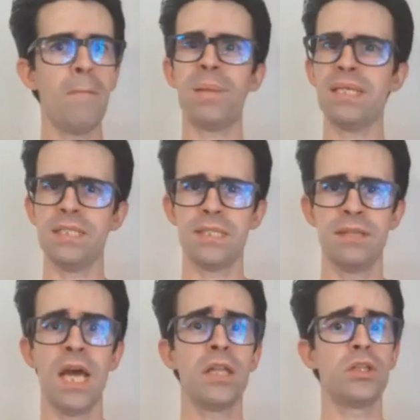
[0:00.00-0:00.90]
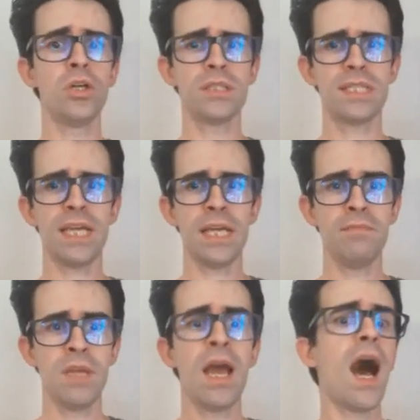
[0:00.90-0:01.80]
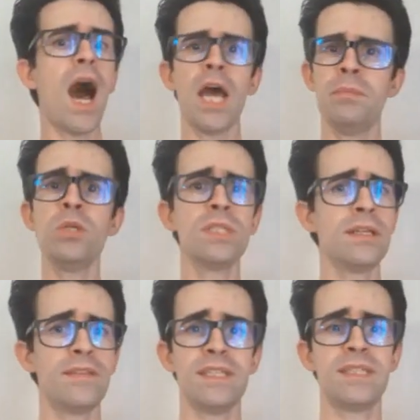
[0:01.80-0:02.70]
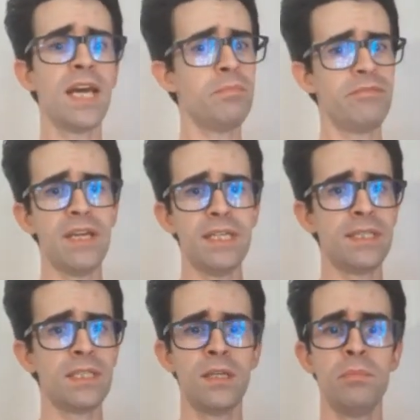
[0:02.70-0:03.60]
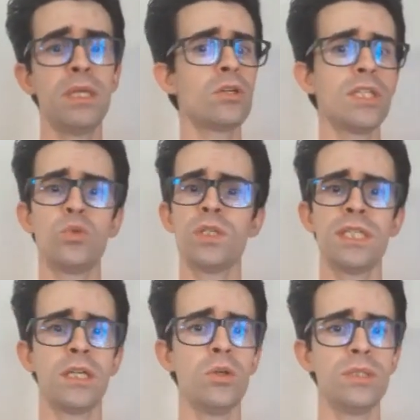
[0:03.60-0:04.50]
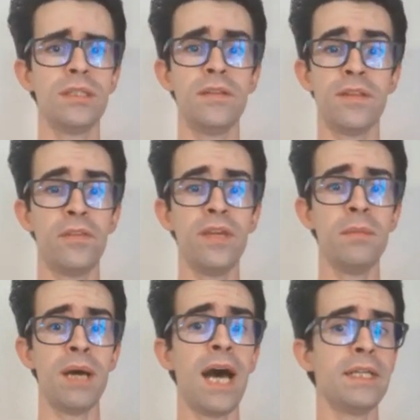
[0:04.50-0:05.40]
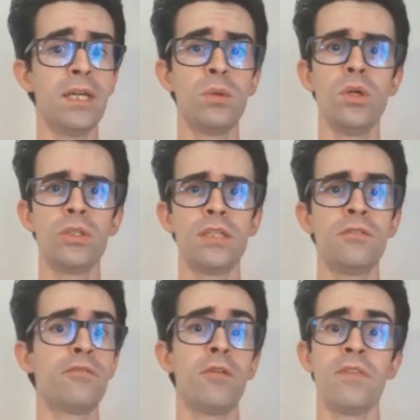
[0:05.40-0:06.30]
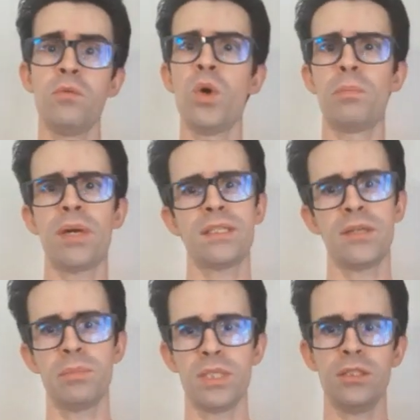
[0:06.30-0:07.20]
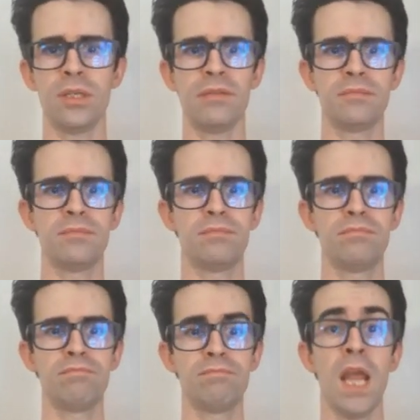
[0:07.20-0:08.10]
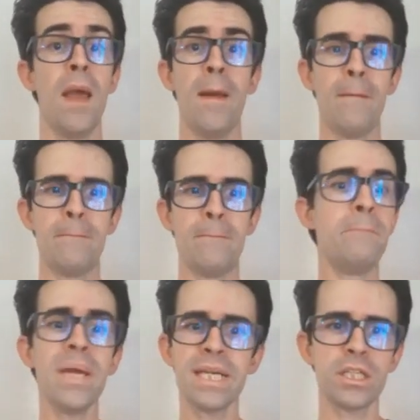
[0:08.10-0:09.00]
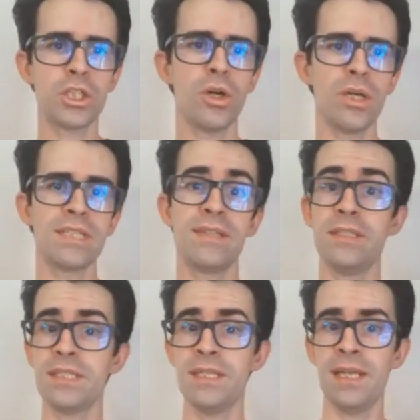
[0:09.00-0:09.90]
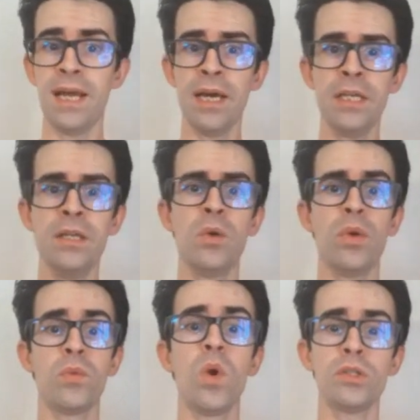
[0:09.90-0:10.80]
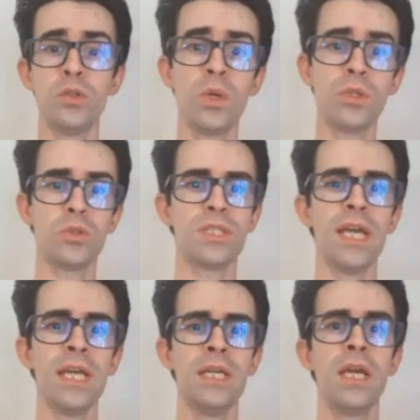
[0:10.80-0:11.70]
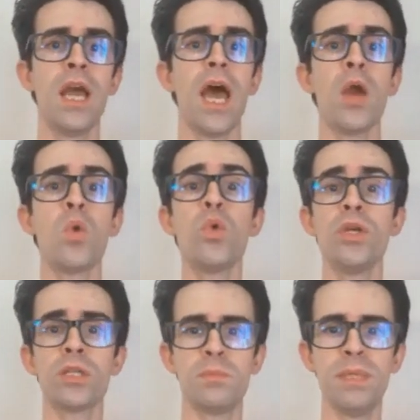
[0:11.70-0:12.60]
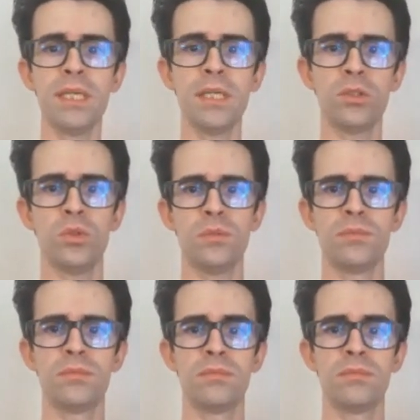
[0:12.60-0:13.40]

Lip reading: Please, don't say, I'm using these typefaces because it was included in the theme I downloaded from the WordPress repository. Make a choice that is in line with what you want to say and who you're speaking to.